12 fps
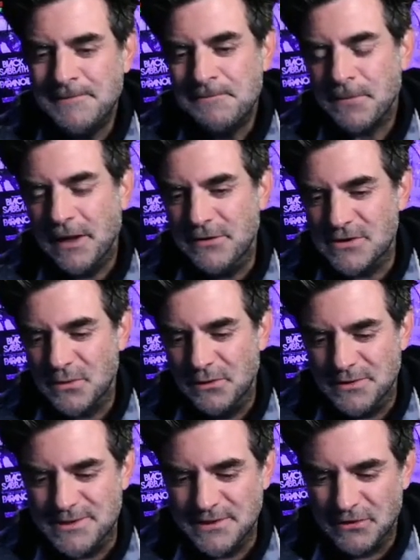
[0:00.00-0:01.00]
and there's one
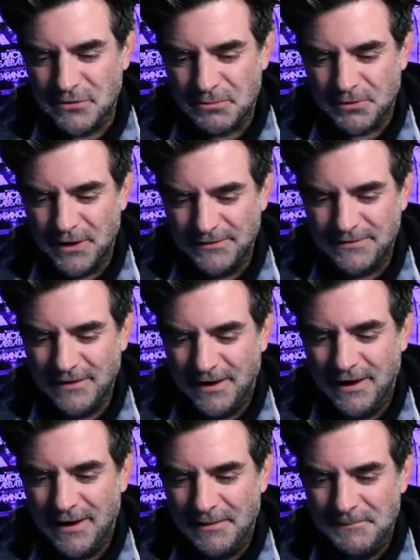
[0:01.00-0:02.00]
with silver print.
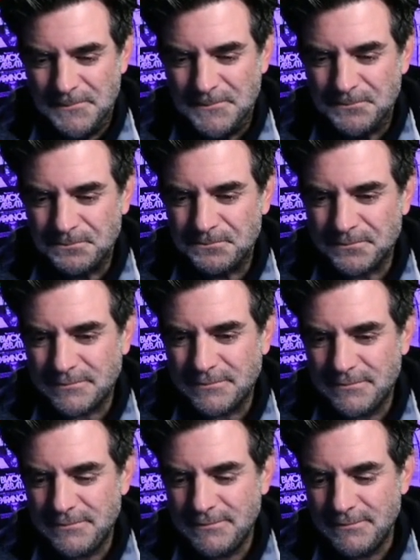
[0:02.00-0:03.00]

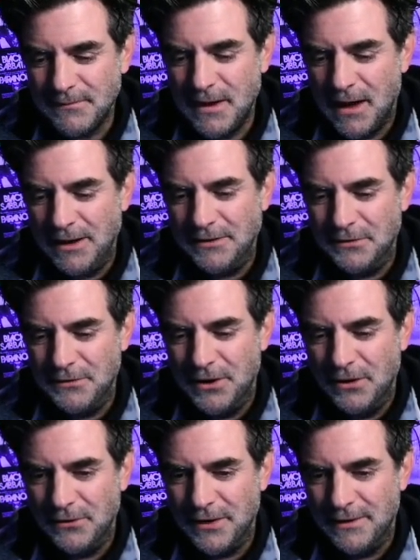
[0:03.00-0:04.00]
I don't
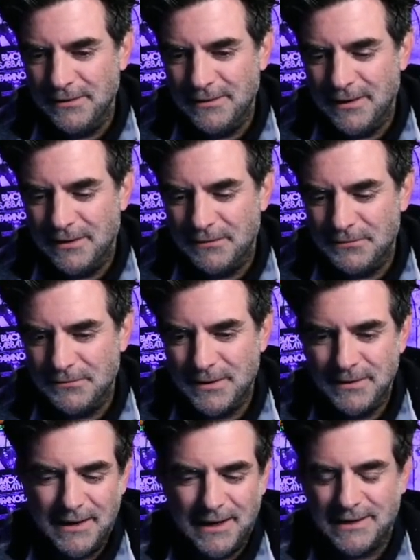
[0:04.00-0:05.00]
know that how,
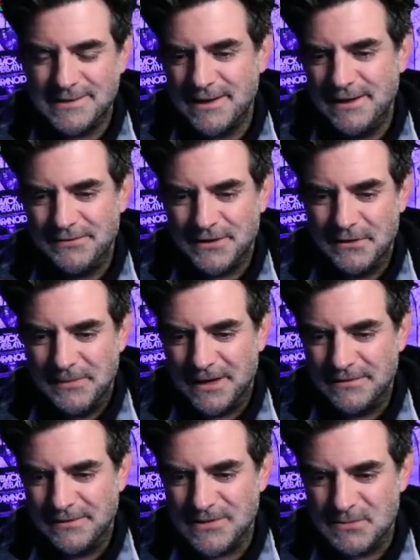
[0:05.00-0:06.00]
I guess I'd have to go back
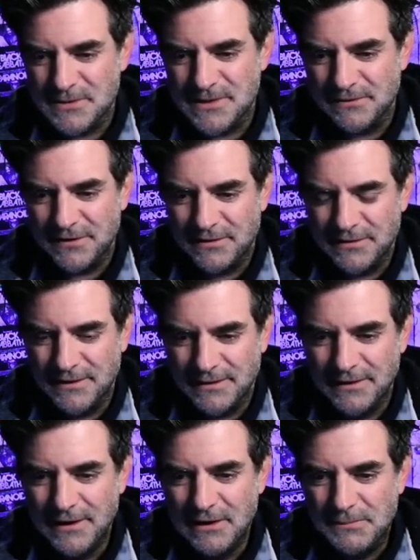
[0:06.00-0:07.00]
to the specific thing.
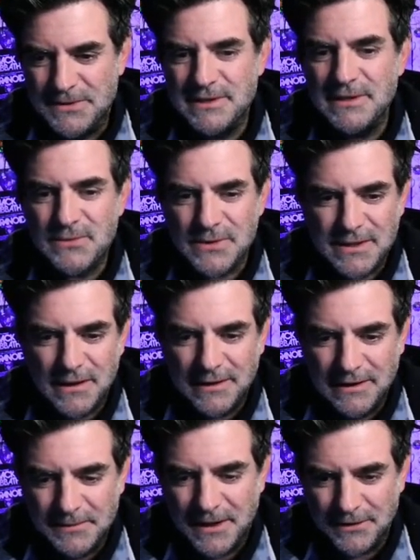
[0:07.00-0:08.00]
But since we're
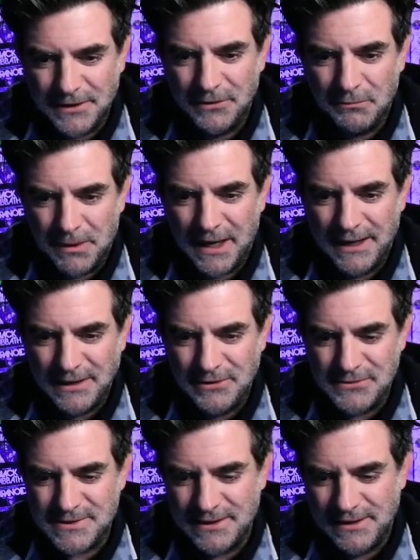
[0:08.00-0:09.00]
talking about, buying
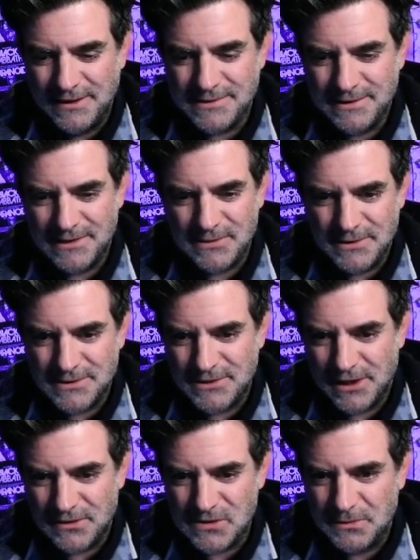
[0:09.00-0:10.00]
used CDs, and that's what this
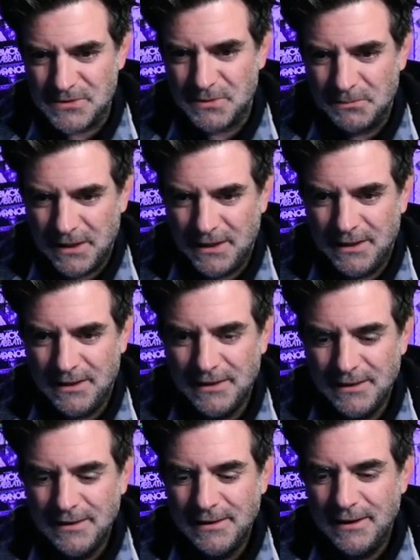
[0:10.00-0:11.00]
channel is supposed to be,
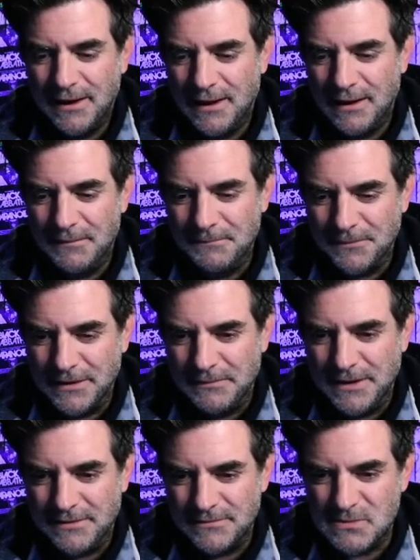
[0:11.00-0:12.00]
let
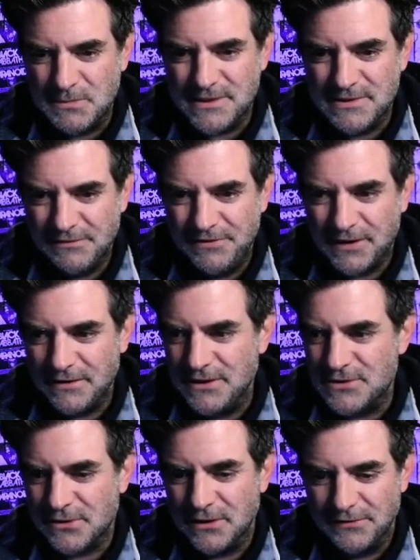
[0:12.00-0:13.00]
me specifically
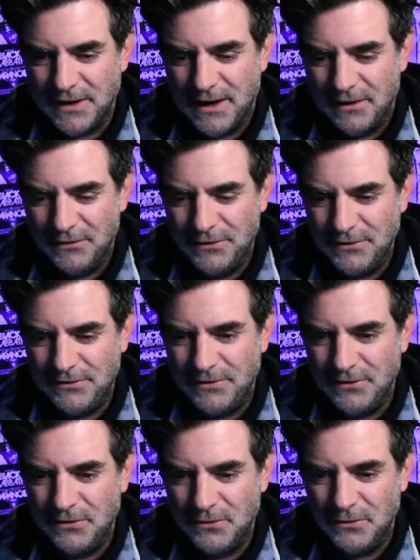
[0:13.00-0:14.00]
drill down
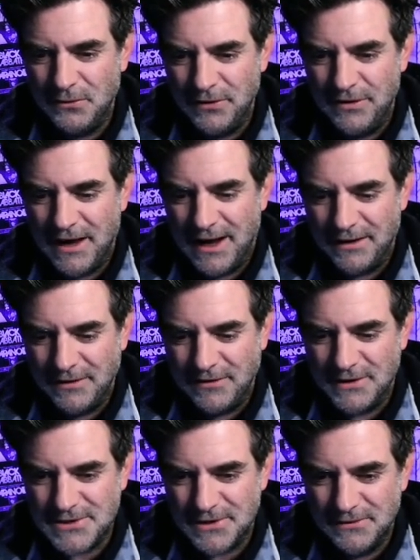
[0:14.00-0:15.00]
to that
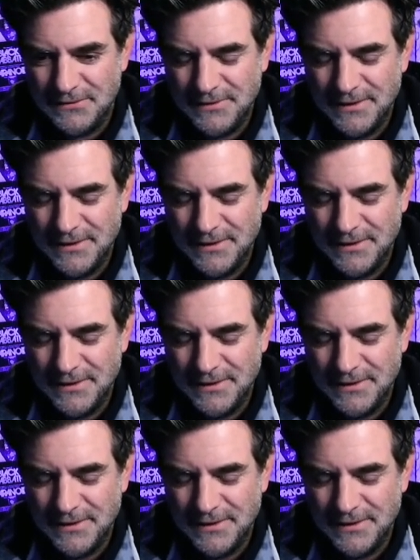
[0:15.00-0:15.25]
edition,